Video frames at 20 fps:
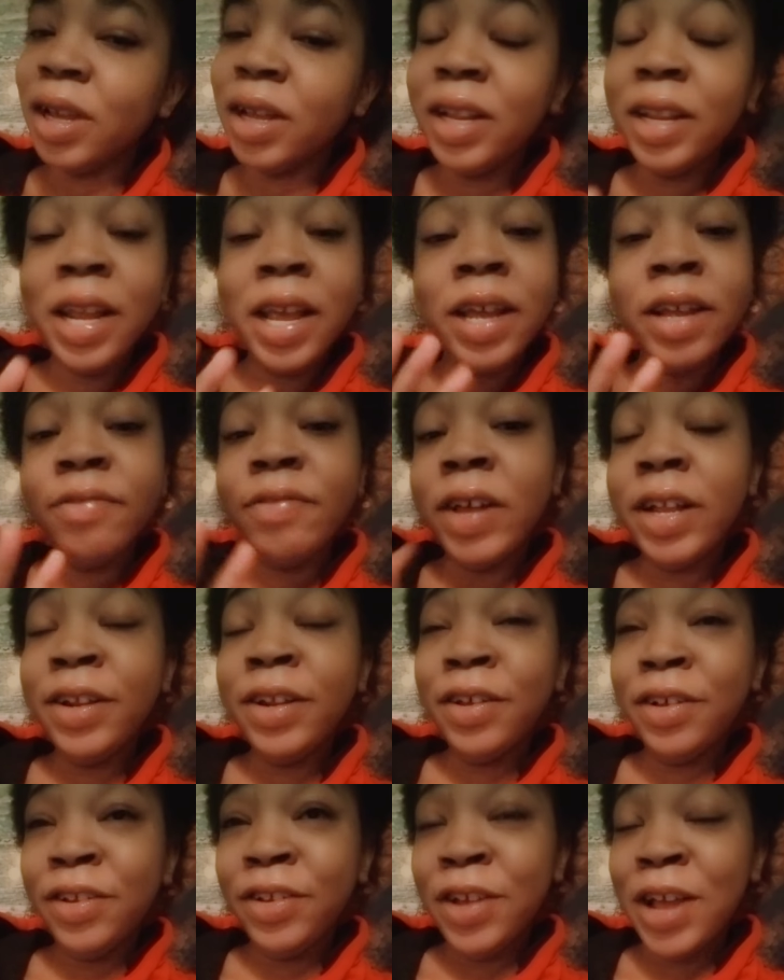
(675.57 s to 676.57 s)
Now, if I
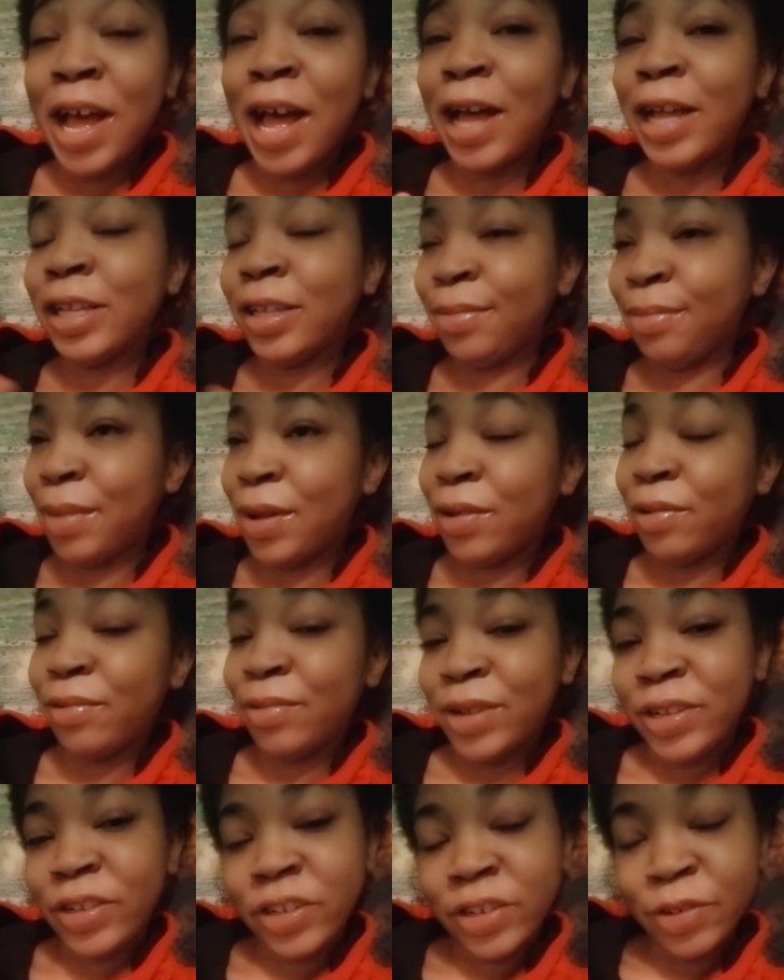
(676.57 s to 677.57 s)
know you, I smoke
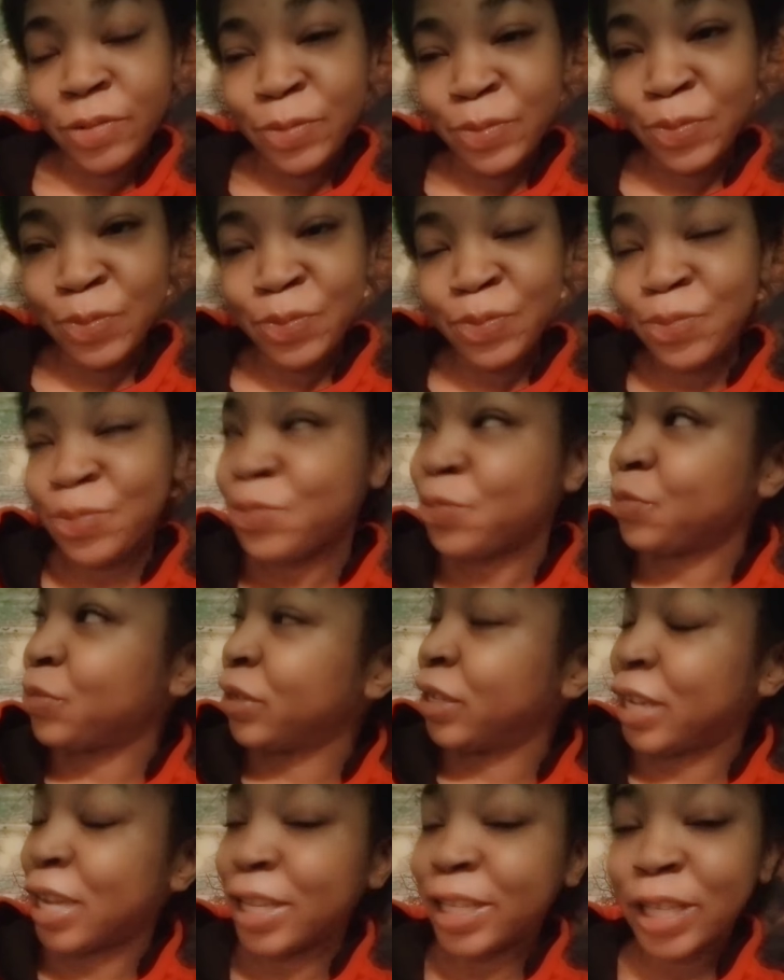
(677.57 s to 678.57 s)
with you.
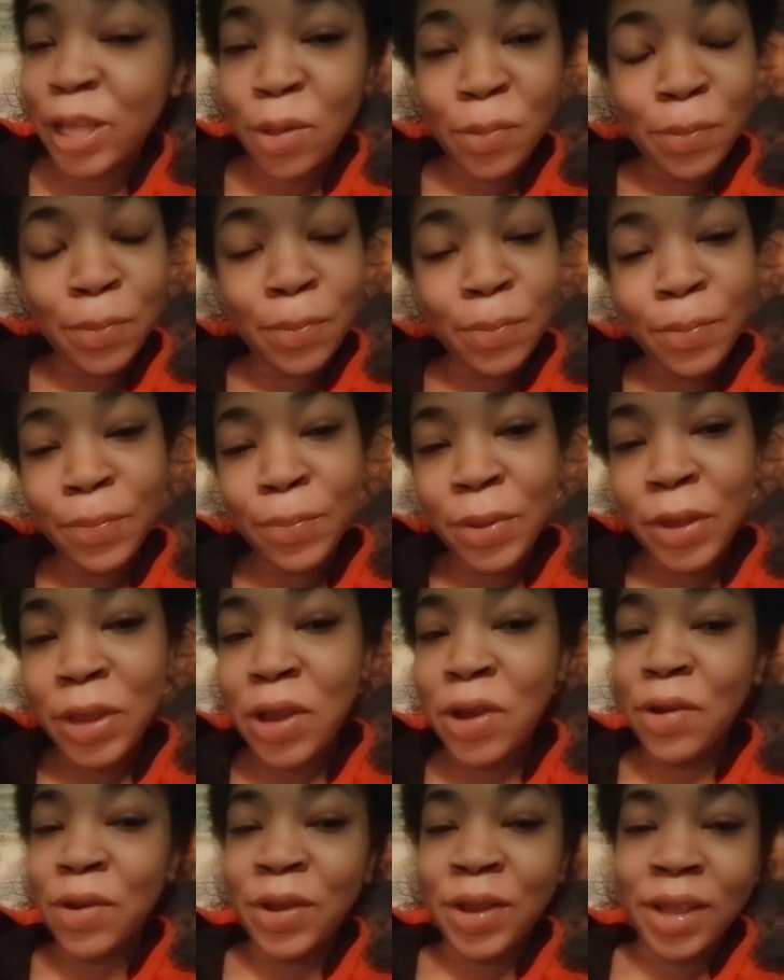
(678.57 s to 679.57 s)
And that's on
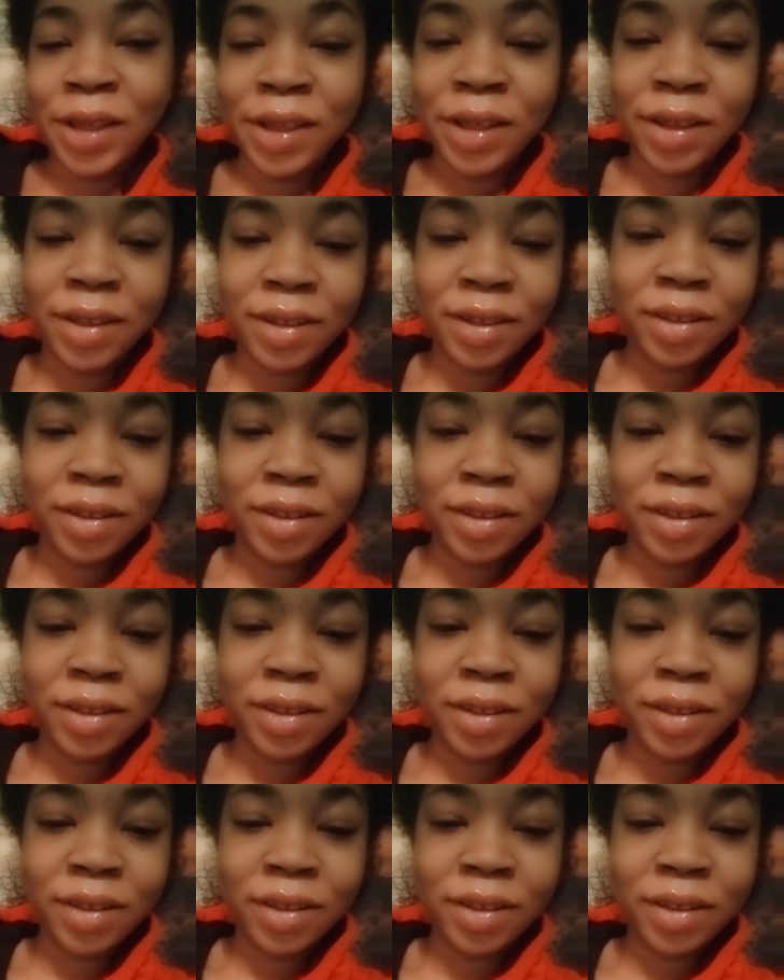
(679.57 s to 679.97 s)
period.